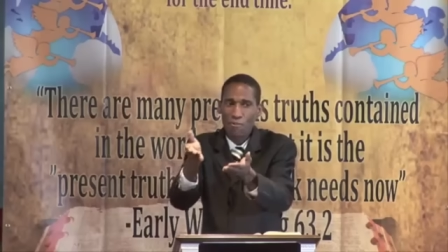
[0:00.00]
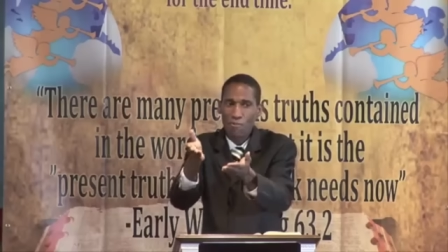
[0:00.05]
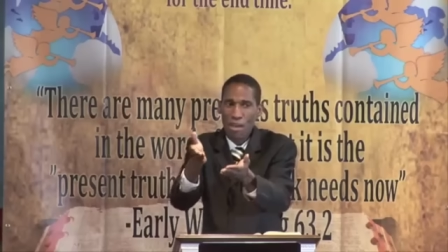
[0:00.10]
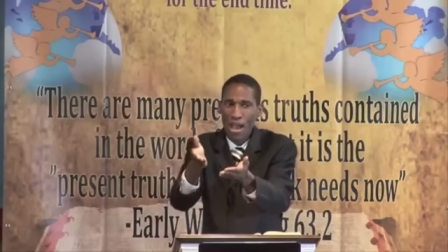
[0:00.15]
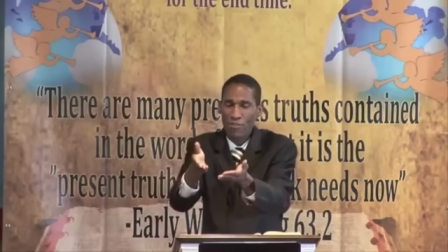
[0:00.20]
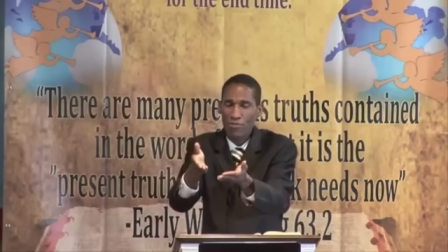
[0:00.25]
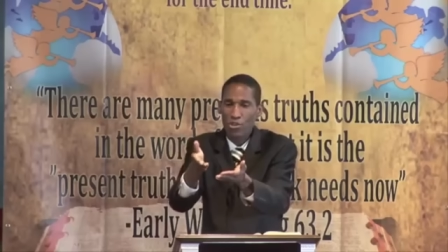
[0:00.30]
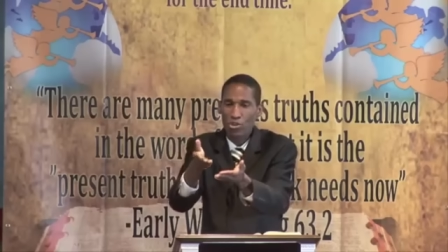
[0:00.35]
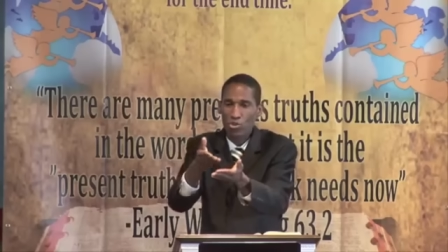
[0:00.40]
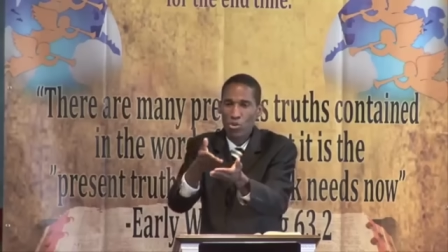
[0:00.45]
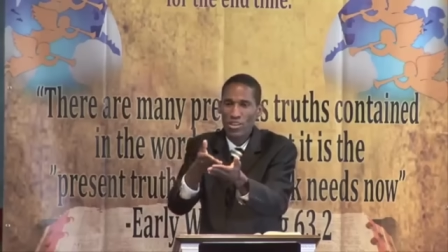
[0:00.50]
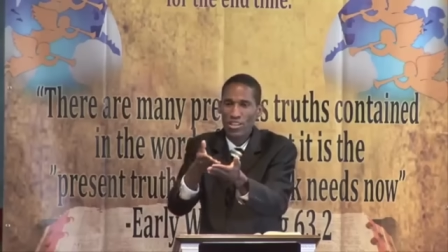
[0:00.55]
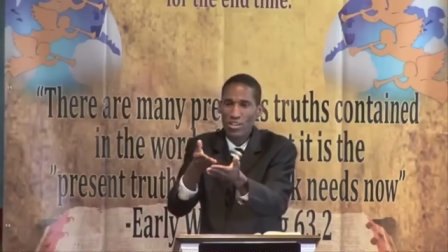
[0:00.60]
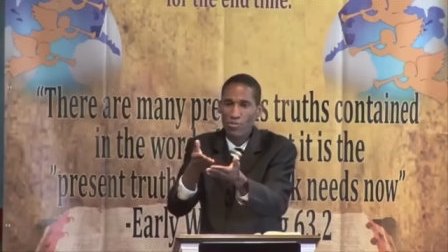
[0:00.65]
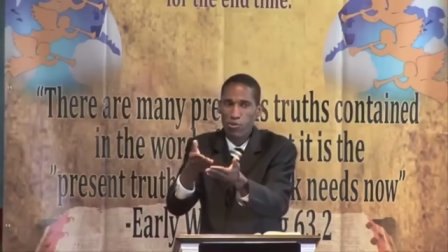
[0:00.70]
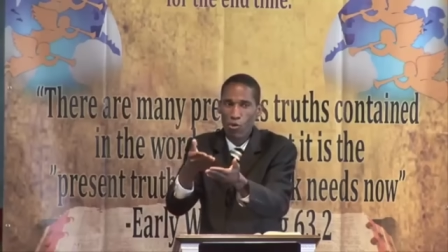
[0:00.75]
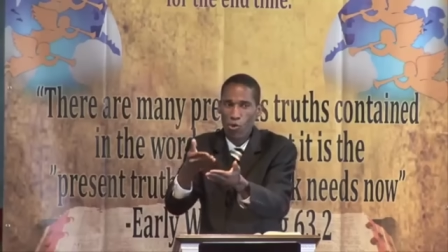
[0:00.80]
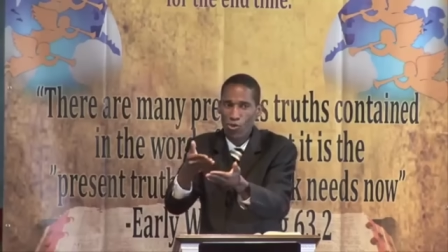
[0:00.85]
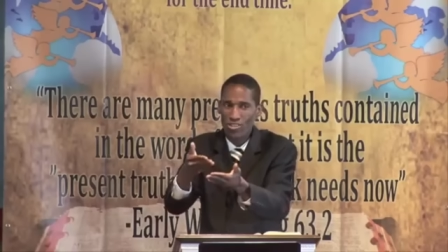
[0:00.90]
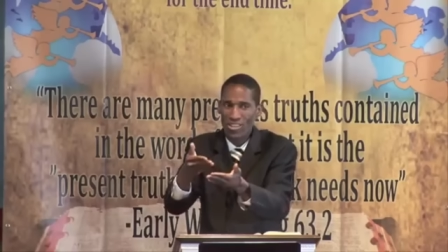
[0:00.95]
Matthew
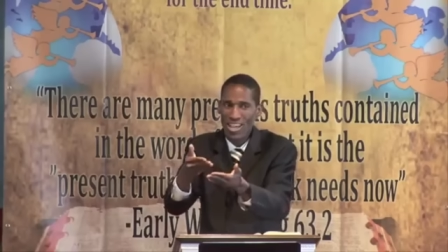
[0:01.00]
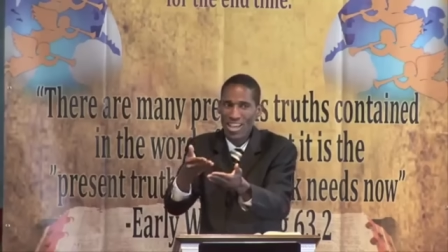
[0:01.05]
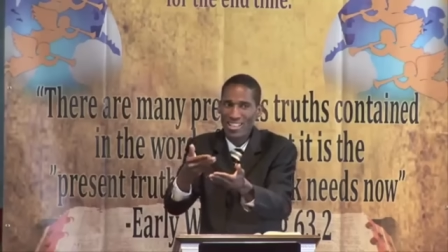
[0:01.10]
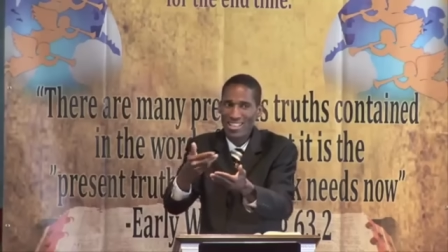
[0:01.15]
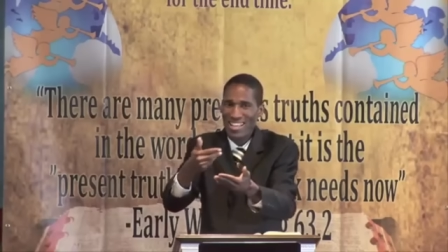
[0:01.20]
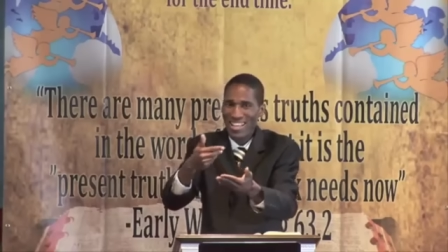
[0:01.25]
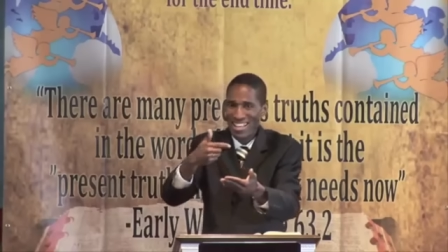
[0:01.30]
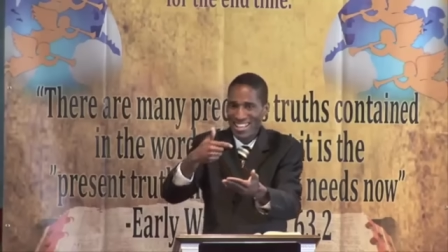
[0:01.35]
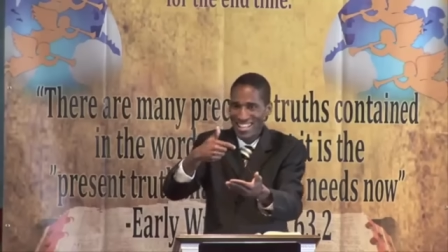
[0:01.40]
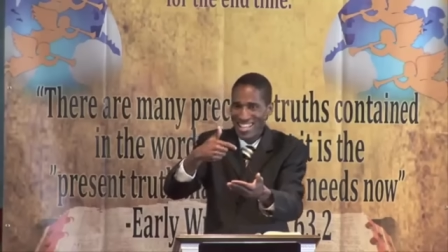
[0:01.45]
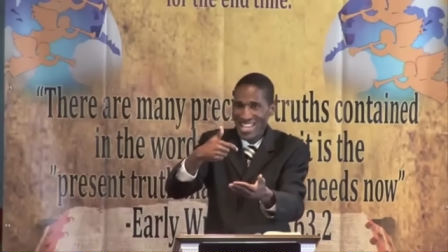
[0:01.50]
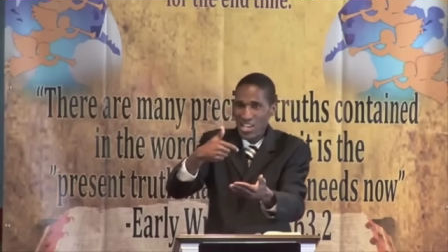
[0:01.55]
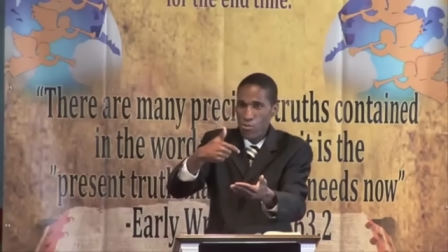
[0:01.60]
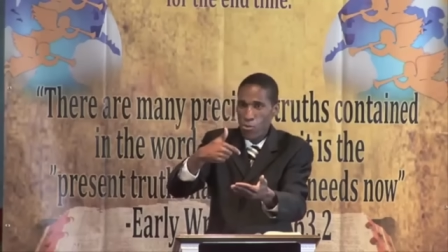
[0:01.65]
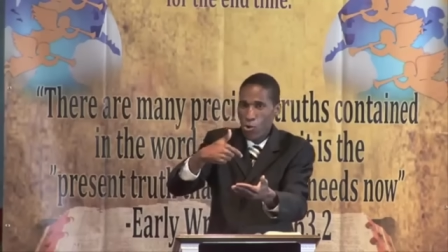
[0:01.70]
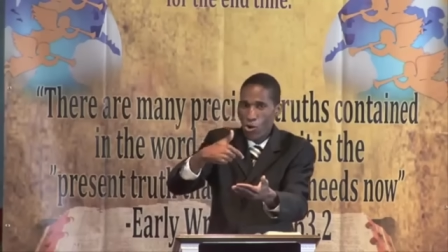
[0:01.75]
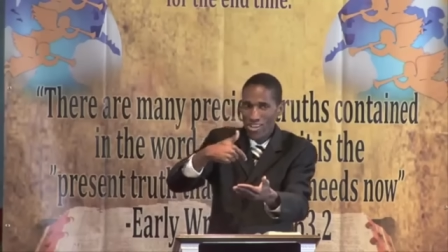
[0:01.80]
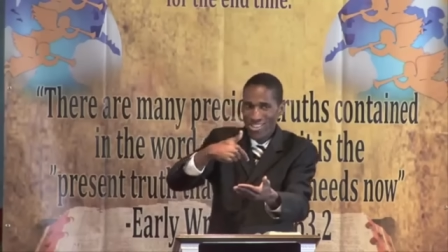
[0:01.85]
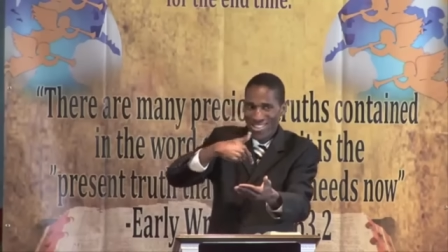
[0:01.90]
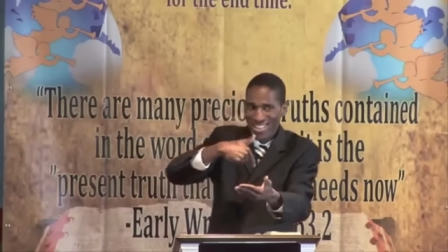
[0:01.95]
24 says he
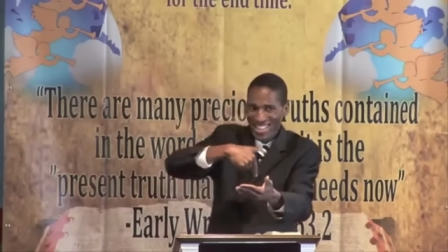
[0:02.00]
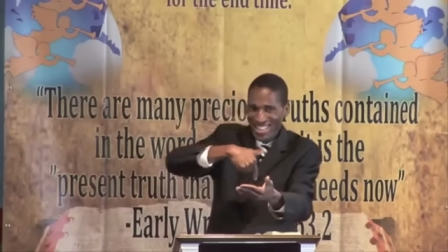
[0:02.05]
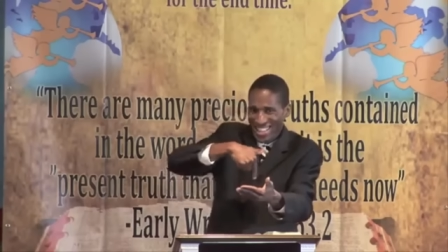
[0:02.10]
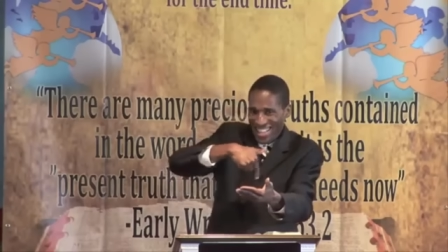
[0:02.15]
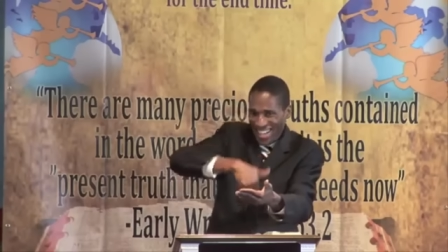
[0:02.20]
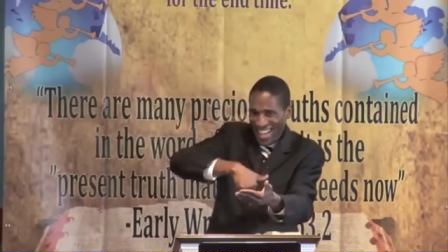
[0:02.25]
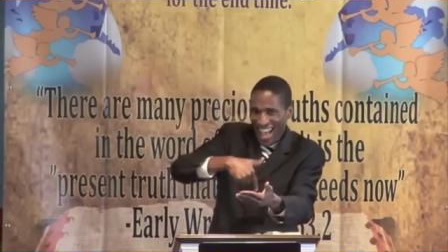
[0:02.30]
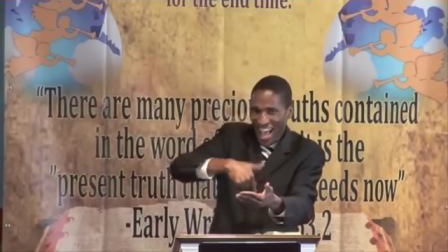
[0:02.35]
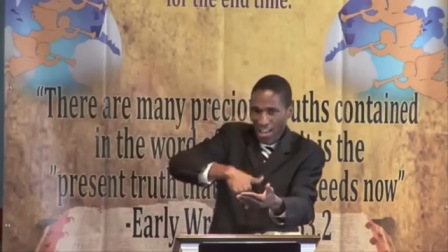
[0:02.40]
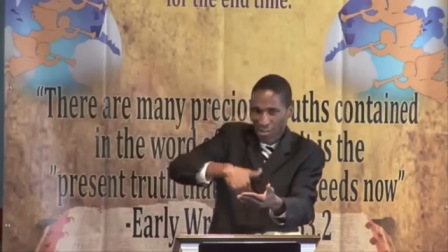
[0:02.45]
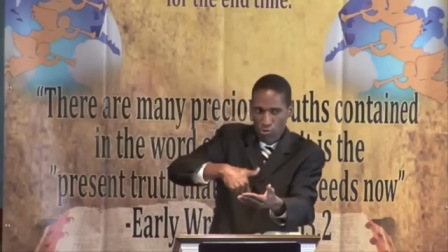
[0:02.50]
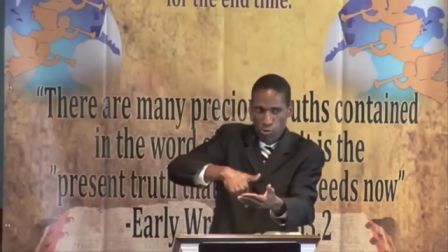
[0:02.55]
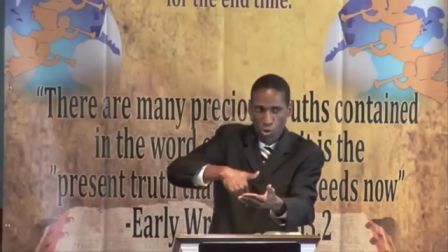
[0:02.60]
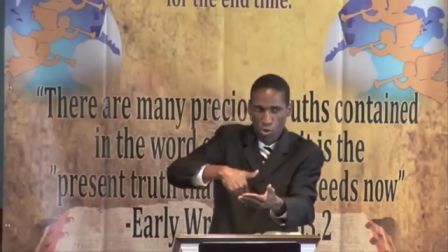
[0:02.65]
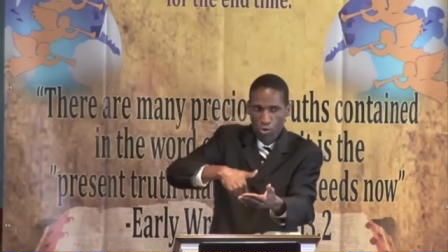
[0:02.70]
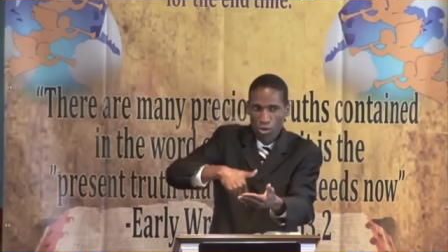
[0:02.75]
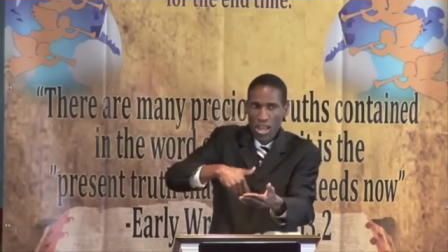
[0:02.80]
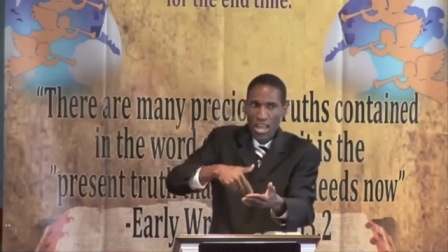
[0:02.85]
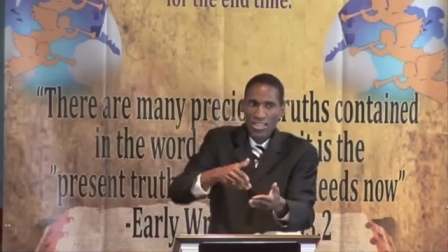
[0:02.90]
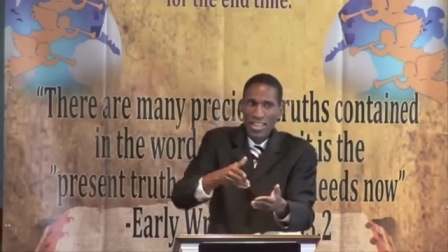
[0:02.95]
was the gospel.